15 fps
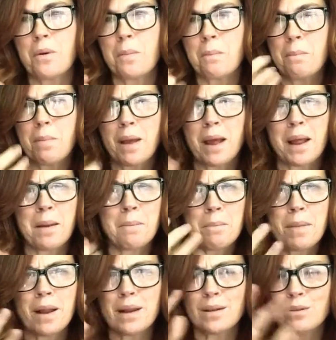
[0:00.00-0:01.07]
As I've been
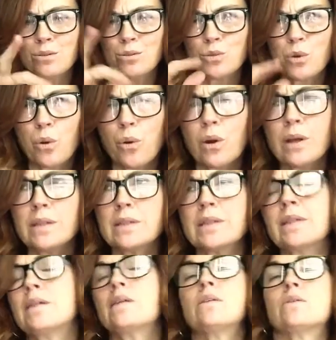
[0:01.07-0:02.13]
working this whole time, I've been
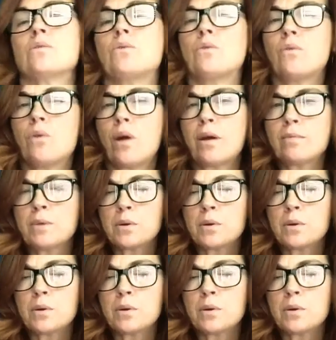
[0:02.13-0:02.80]
thinking about